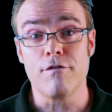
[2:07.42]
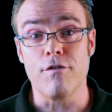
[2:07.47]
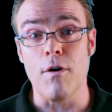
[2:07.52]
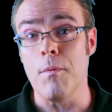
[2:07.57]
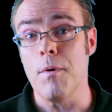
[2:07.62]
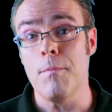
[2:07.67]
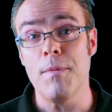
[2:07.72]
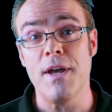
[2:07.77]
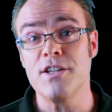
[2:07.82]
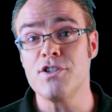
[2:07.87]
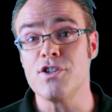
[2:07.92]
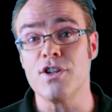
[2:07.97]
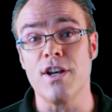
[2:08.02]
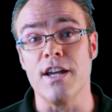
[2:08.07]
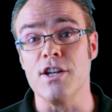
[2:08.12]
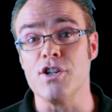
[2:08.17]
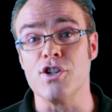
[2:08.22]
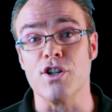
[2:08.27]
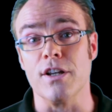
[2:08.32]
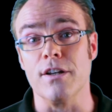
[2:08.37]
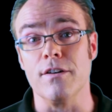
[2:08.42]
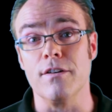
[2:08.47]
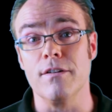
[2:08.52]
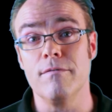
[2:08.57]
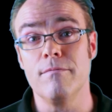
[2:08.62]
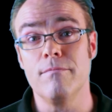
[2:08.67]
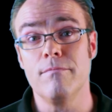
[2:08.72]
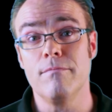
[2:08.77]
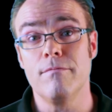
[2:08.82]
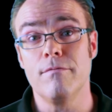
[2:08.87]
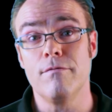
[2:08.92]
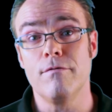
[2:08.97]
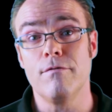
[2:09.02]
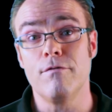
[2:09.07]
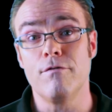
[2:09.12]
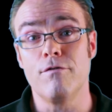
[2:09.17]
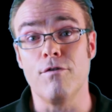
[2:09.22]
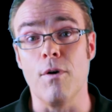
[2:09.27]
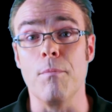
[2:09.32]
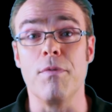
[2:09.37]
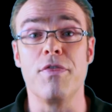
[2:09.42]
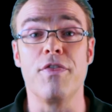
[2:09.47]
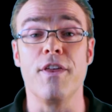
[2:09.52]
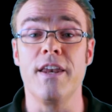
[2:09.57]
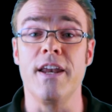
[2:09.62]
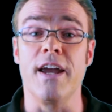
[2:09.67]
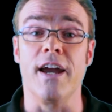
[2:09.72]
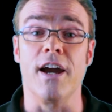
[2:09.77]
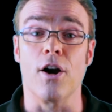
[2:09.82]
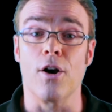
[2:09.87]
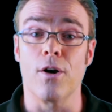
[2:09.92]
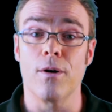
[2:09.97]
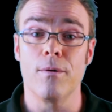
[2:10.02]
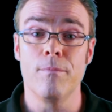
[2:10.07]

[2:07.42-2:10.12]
from imagination, from thin air.